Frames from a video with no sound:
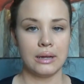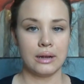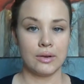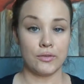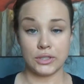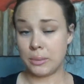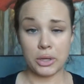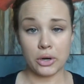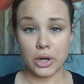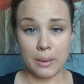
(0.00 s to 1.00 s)
for
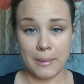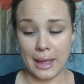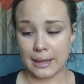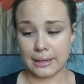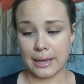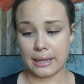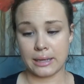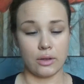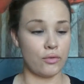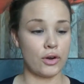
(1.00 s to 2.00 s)
something you're gonna make,
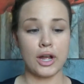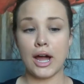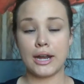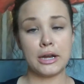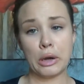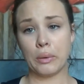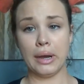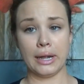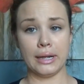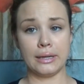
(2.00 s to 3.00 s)
like you forgot an
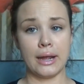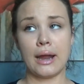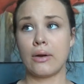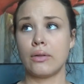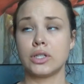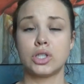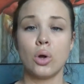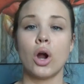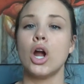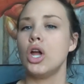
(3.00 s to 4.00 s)
ingredient and you gotta go to the
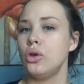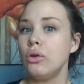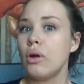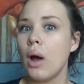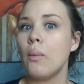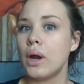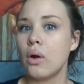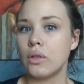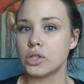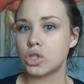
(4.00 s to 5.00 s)
store. You do not want to
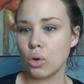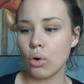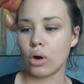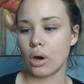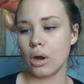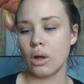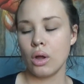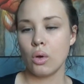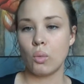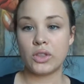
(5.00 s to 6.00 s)
go to the store
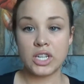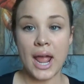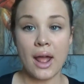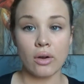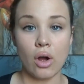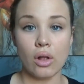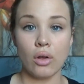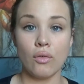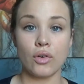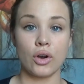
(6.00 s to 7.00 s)
with tanner all
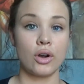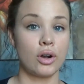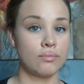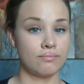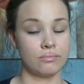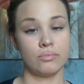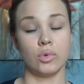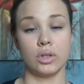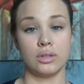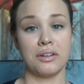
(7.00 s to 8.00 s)
over.
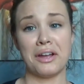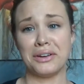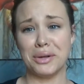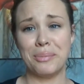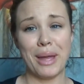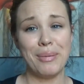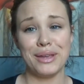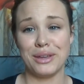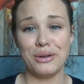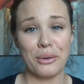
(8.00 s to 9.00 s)
Well, I don't, maybe
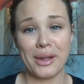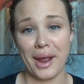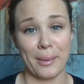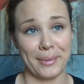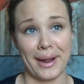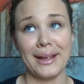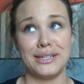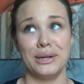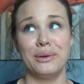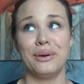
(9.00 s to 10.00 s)
you don't care, but I
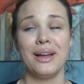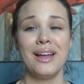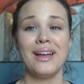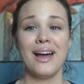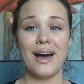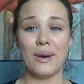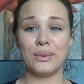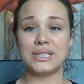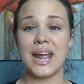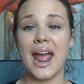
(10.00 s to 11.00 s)
do.
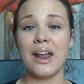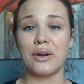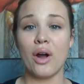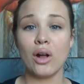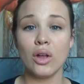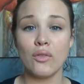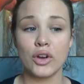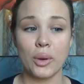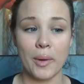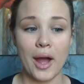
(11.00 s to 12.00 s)
With tanner all over
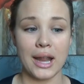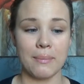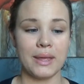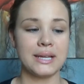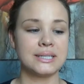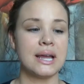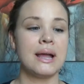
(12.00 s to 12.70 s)
your body because